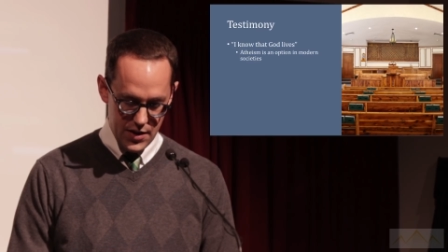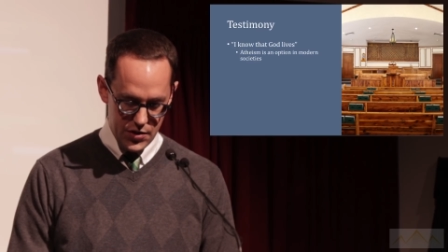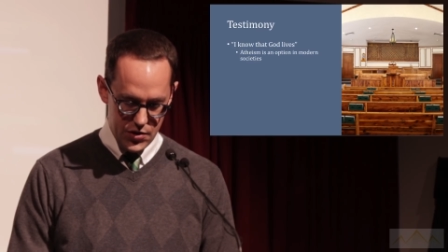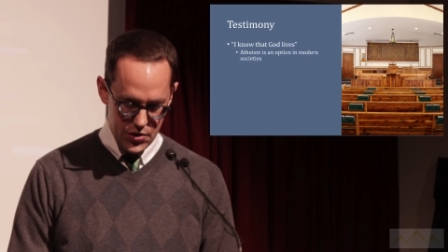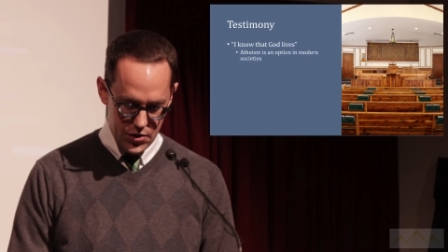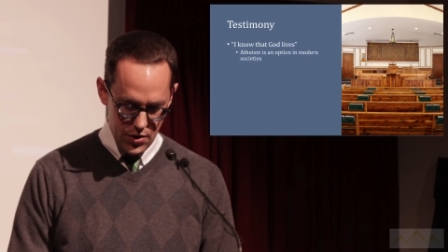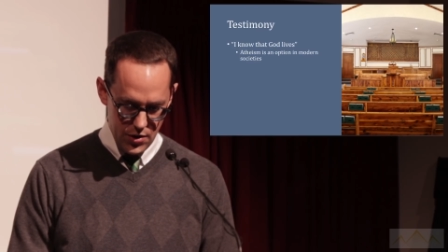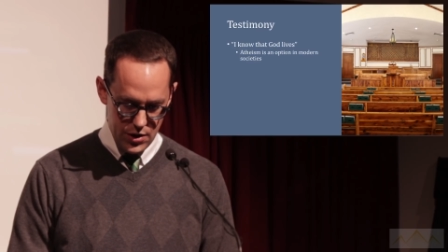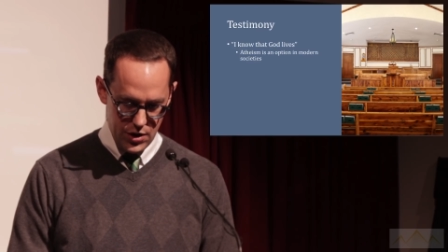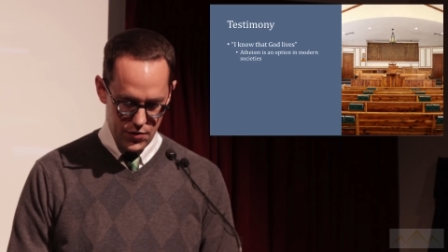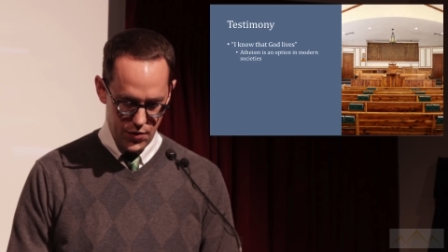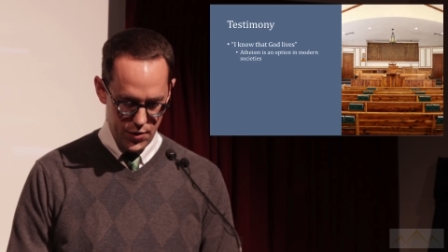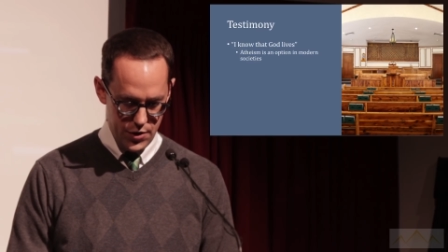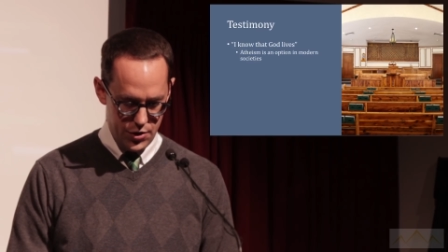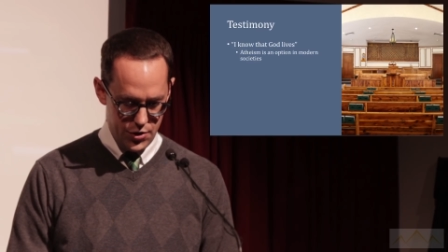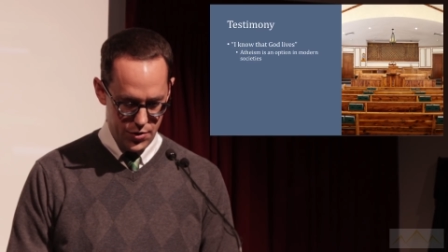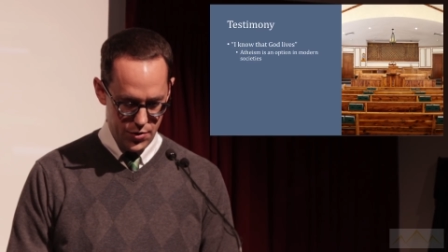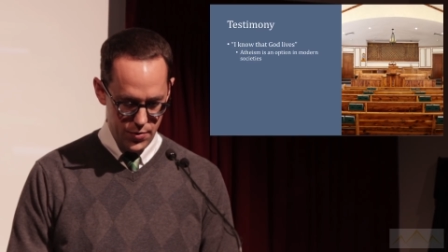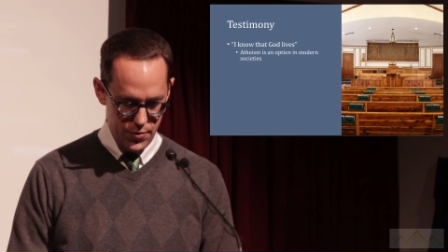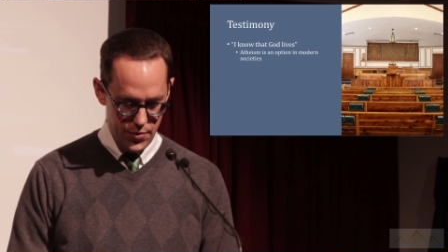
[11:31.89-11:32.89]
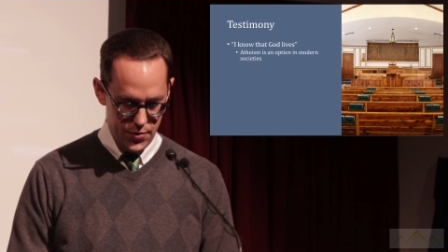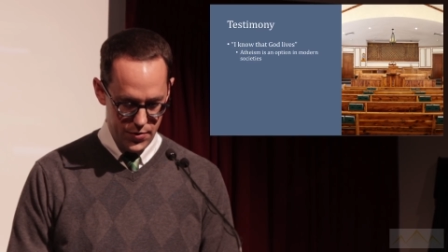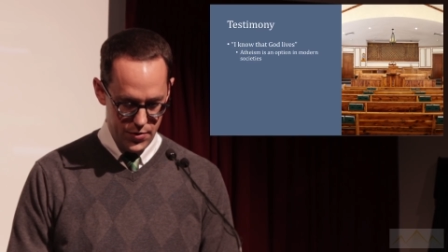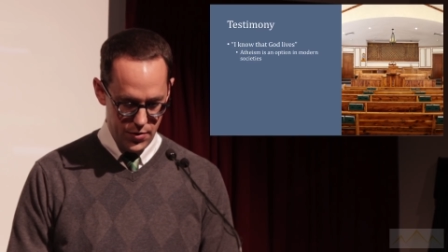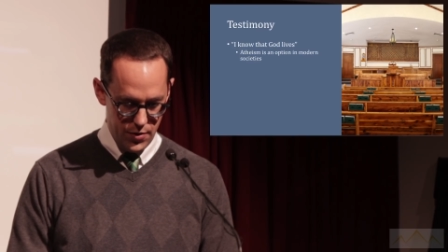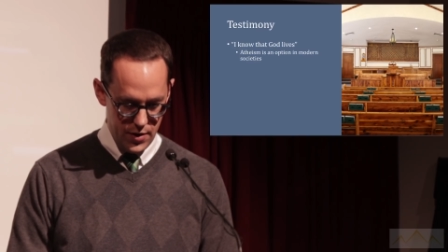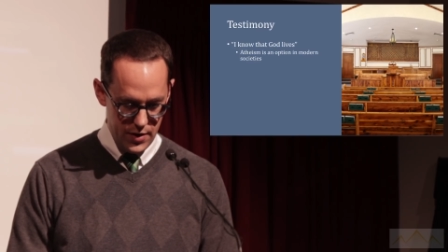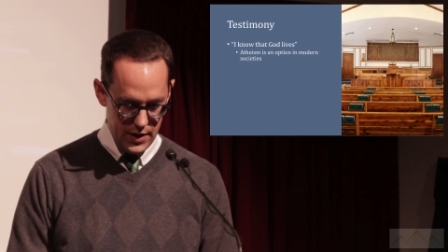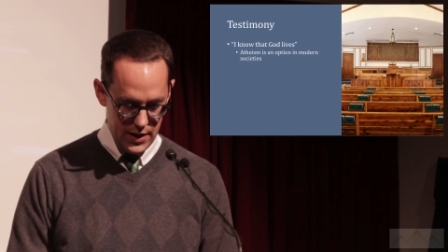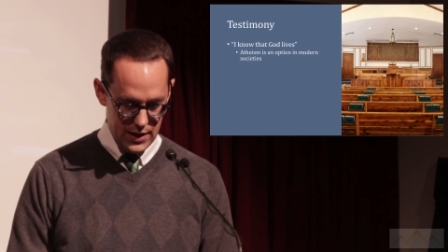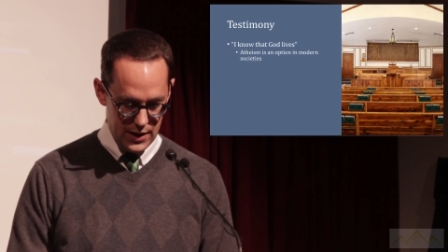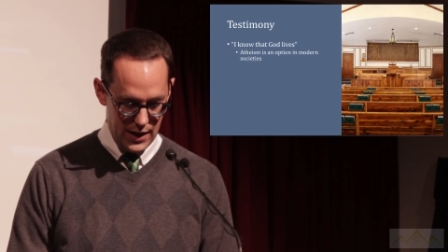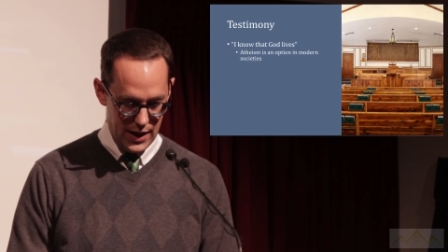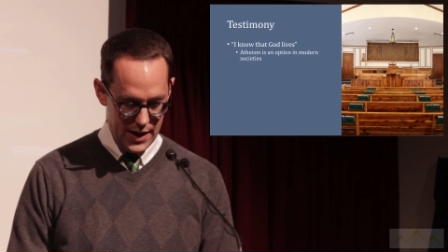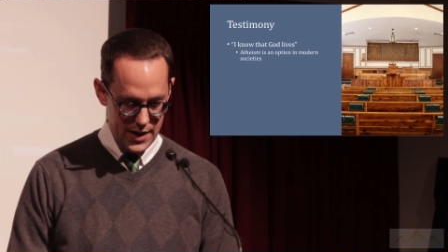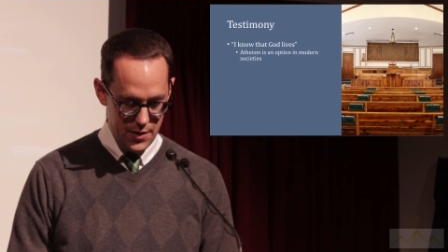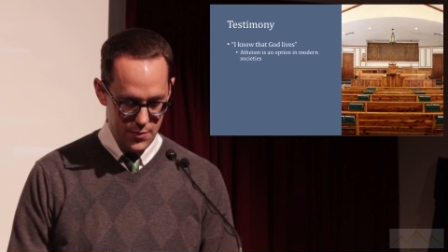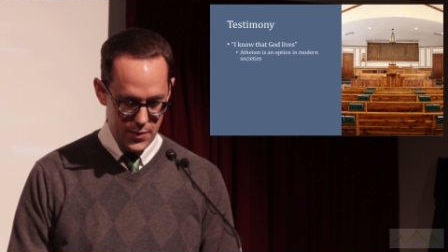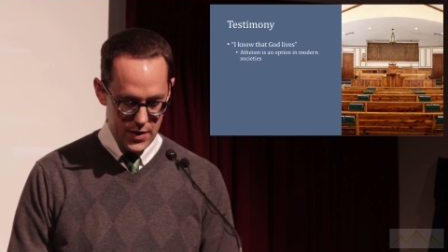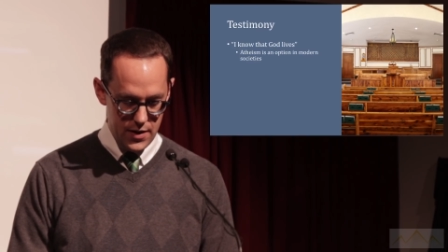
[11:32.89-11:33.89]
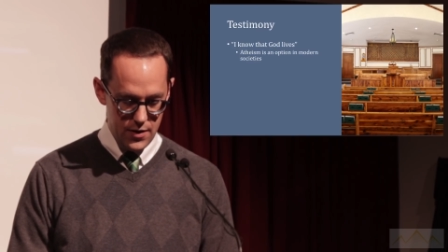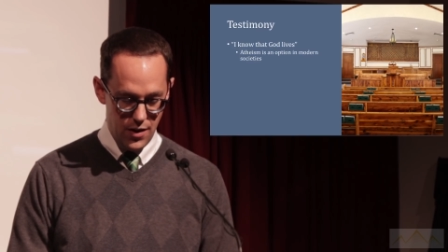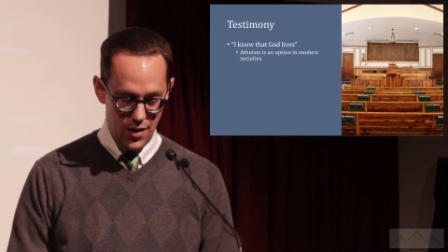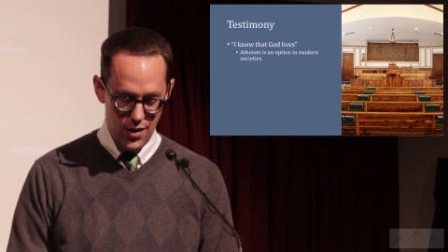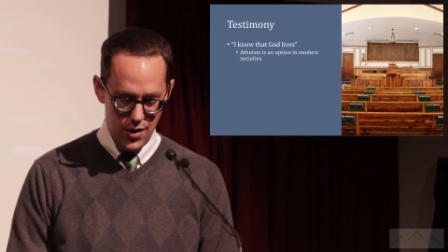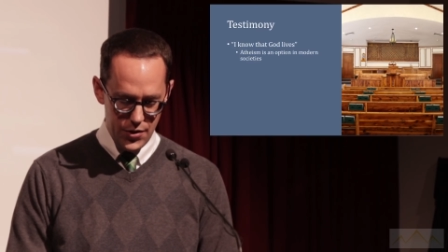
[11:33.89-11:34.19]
The search for truth during the Enlightenment